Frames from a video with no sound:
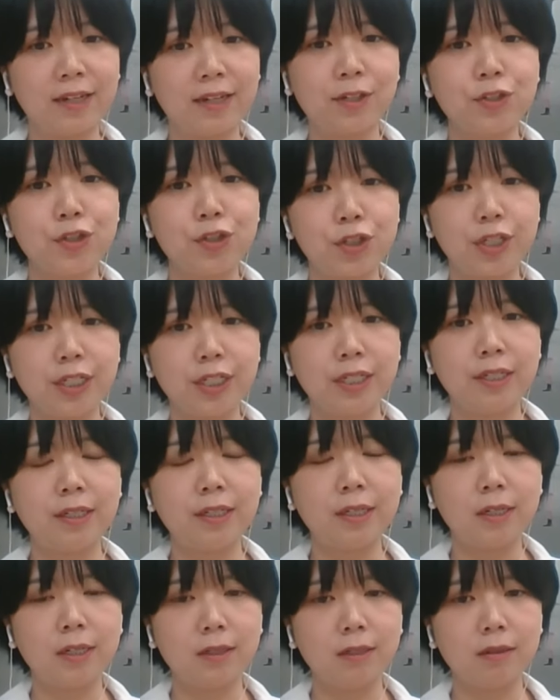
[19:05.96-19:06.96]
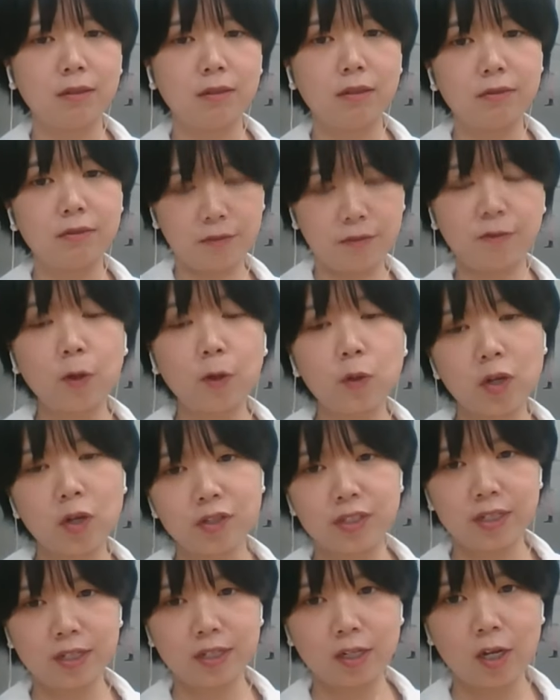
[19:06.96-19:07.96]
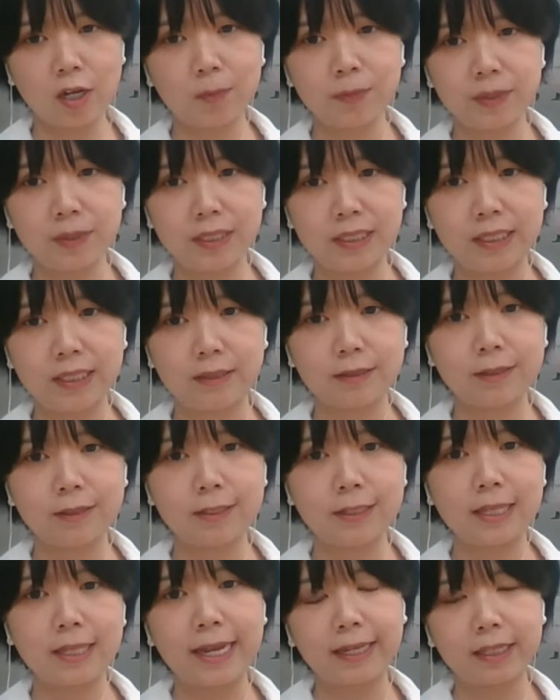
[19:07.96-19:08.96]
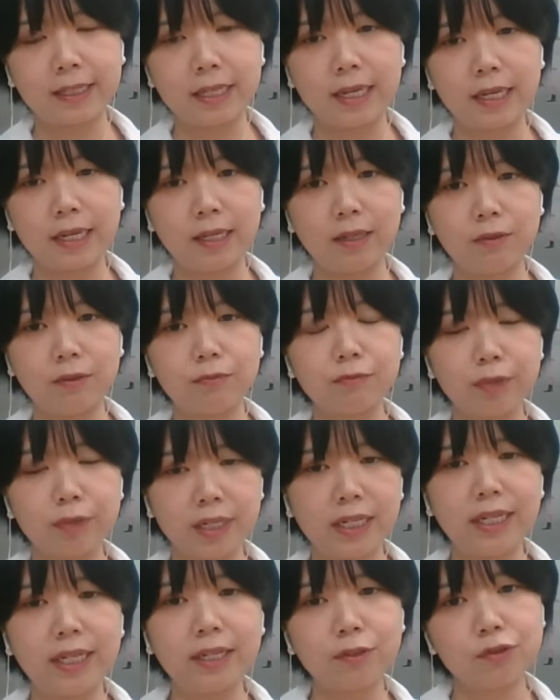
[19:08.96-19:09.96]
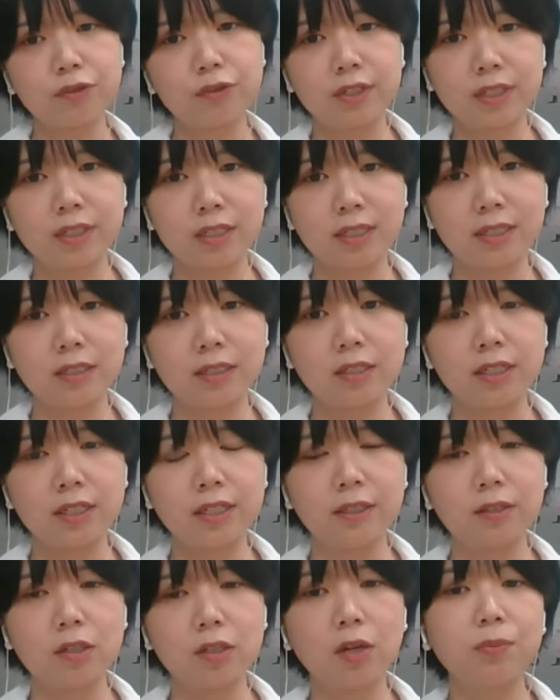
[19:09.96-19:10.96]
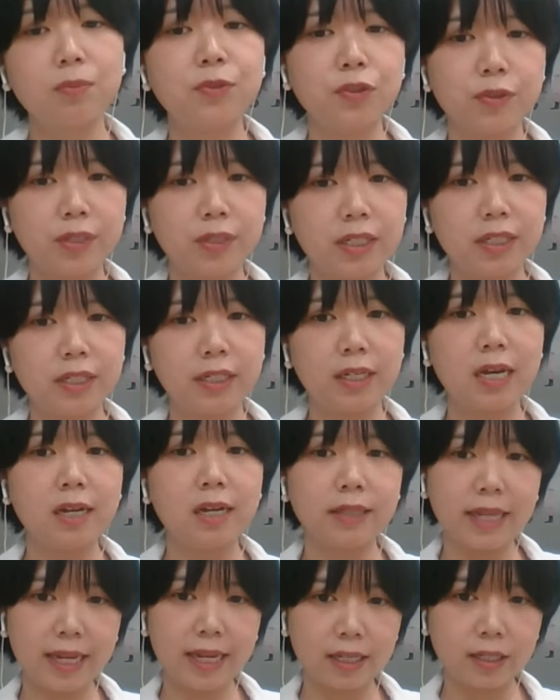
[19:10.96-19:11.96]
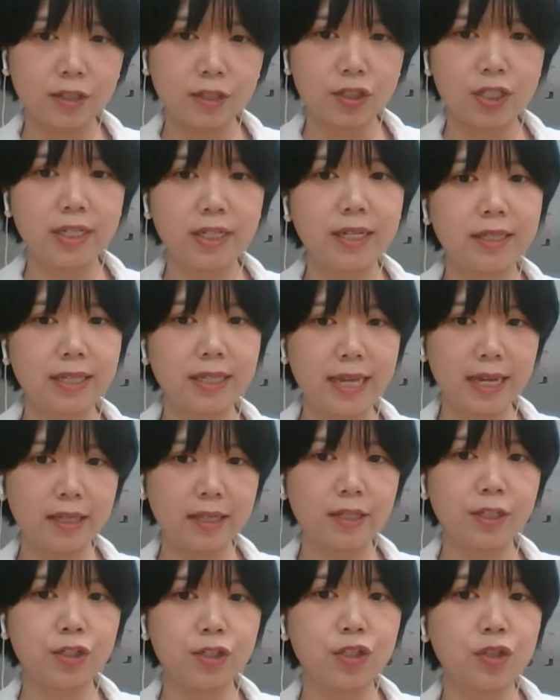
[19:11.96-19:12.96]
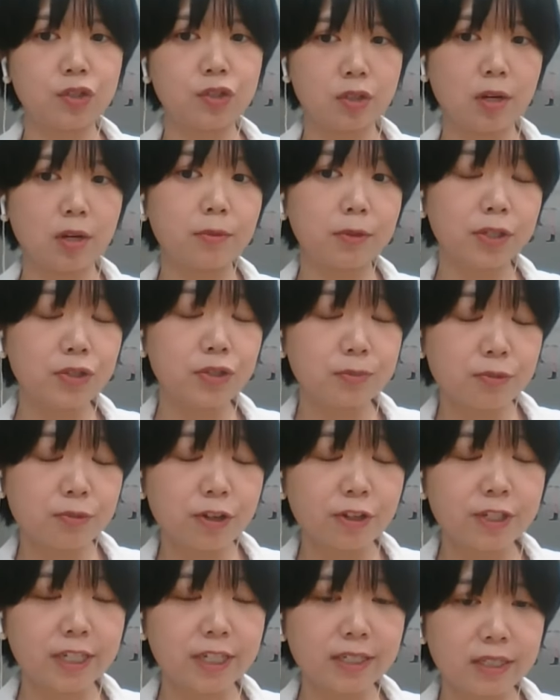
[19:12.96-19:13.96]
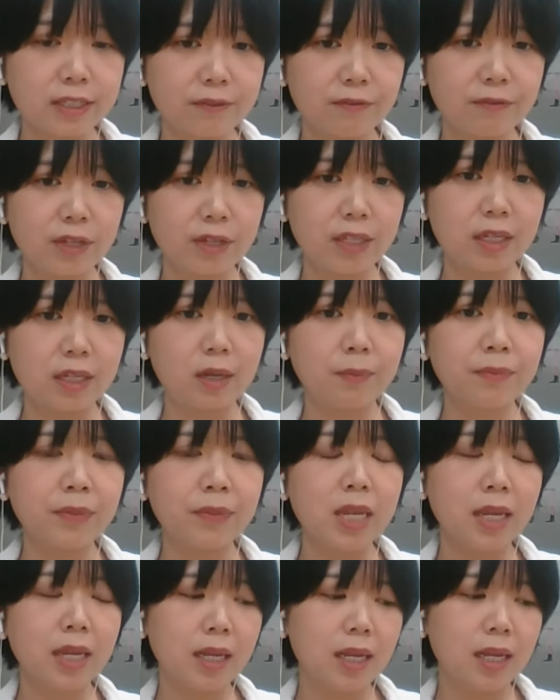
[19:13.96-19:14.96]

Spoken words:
energy focused companies, like, they really interested in opportunity on energy and energy storage projects in Vietnam.